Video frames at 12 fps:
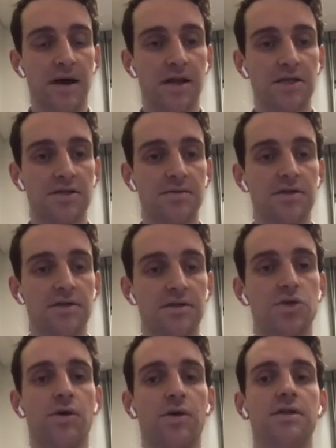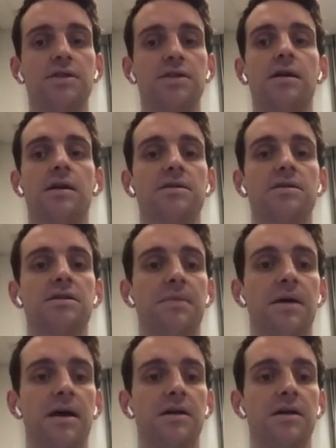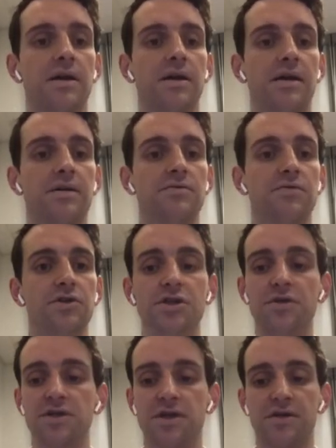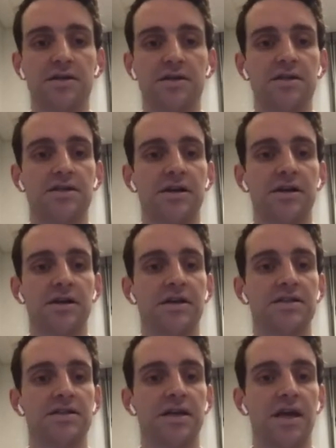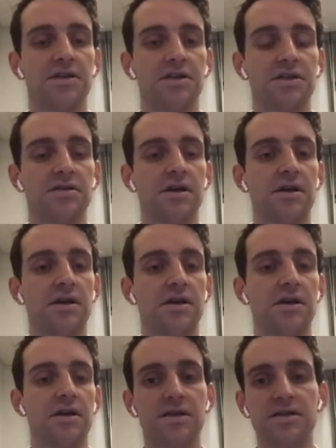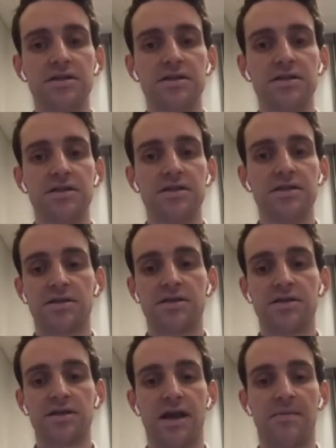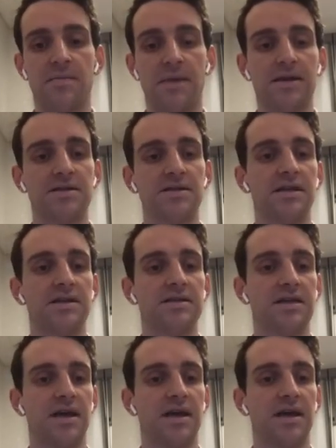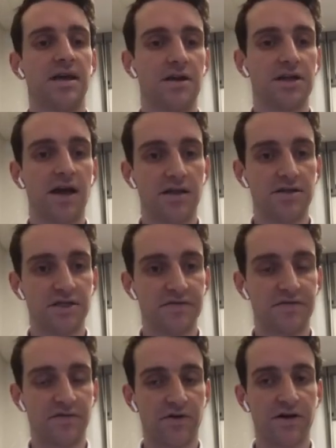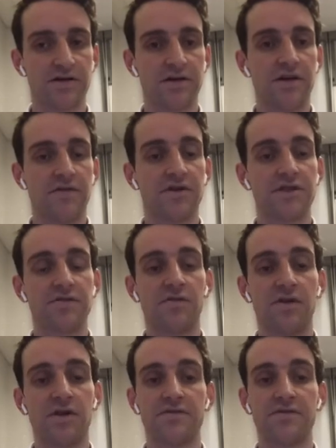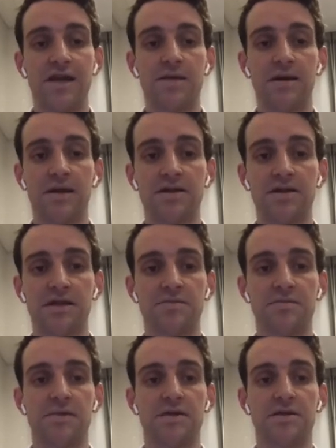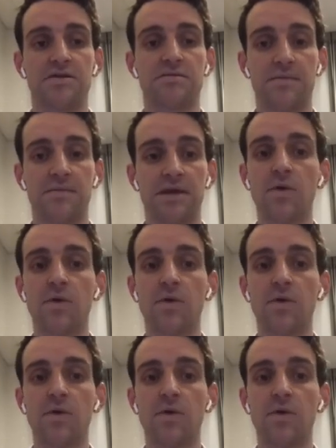change patient management, shorten diagnostic pathway, and reduce unnecessary investigations. But it is not a panacea test. There are challenges for it. First of all, its availability